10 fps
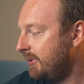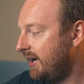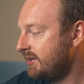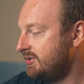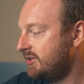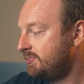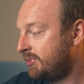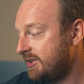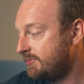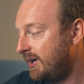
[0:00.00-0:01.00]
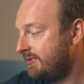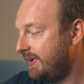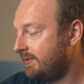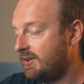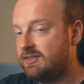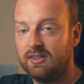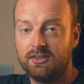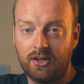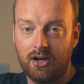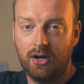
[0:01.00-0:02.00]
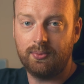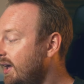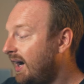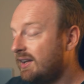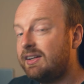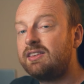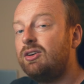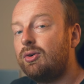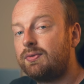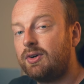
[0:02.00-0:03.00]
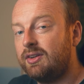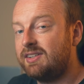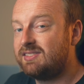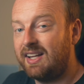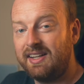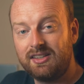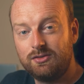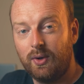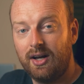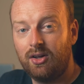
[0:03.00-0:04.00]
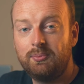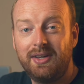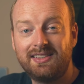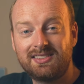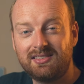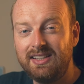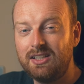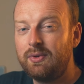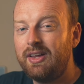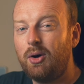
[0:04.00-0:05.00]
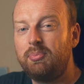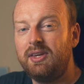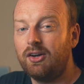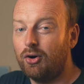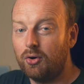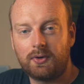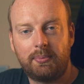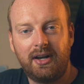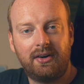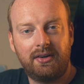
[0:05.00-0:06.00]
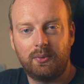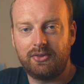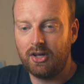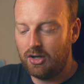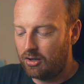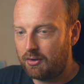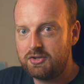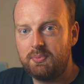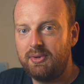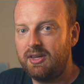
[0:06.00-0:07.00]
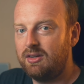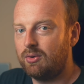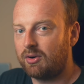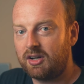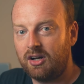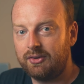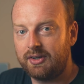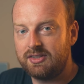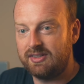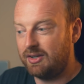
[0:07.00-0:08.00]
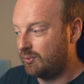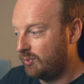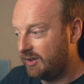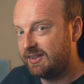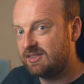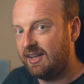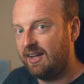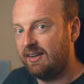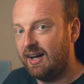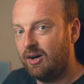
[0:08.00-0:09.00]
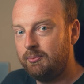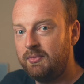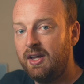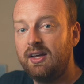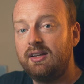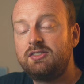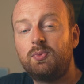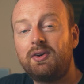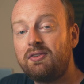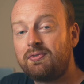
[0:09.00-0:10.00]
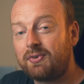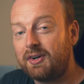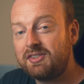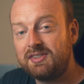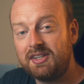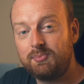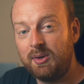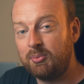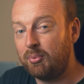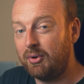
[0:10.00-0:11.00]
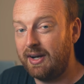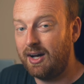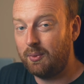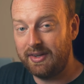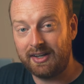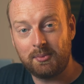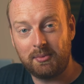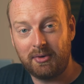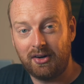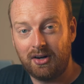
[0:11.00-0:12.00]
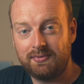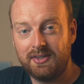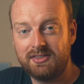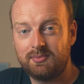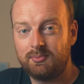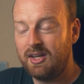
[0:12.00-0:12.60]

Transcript: I can just press my favorites and go. I like the overall aesthetic as well. It's sleek without being overbearing with RGB or colors that really stand out. It's one of the first things people point out when they come in my office.